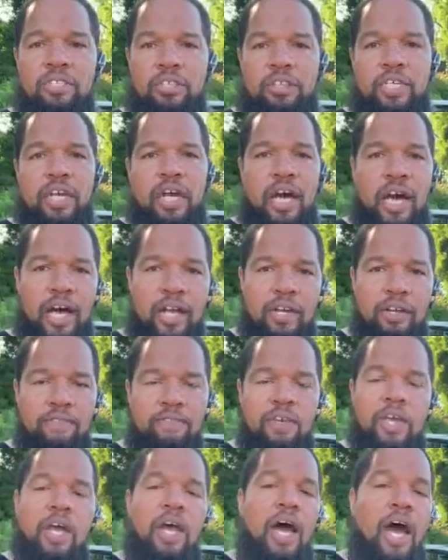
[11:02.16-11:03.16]
Jenny Ahana.
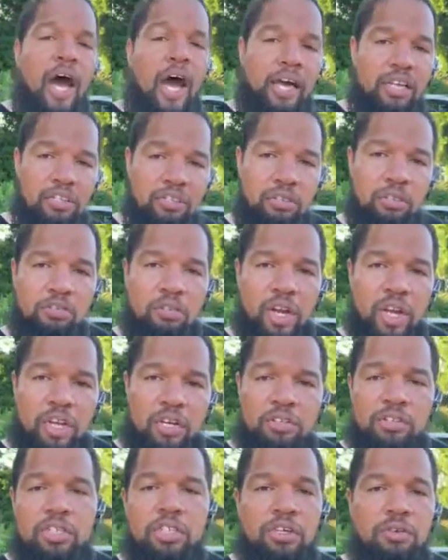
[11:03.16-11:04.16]
I do a
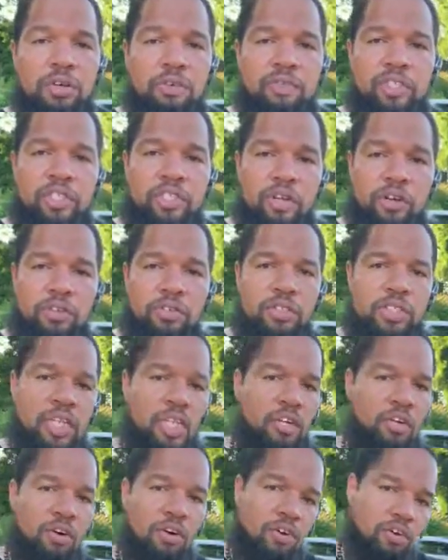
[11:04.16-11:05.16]
radio show every
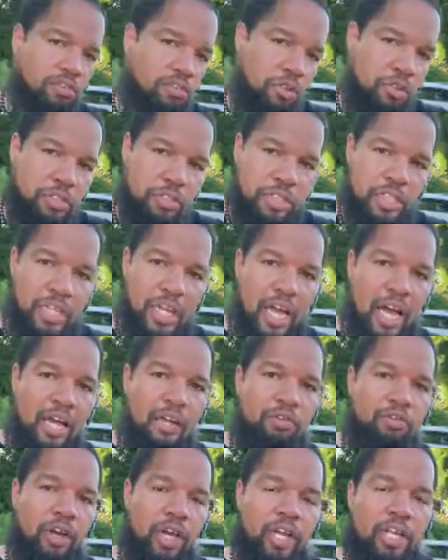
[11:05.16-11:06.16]
Thursday called Cross the
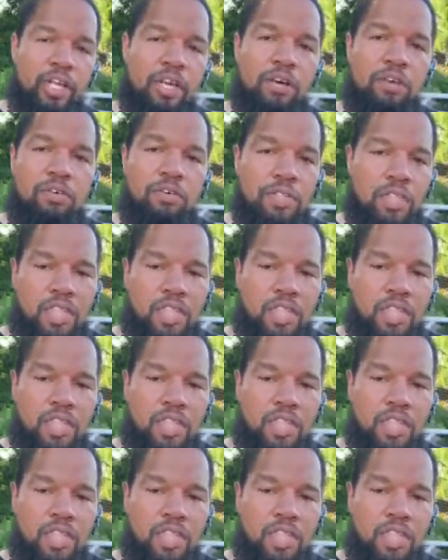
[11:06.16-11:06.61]
Line Radio.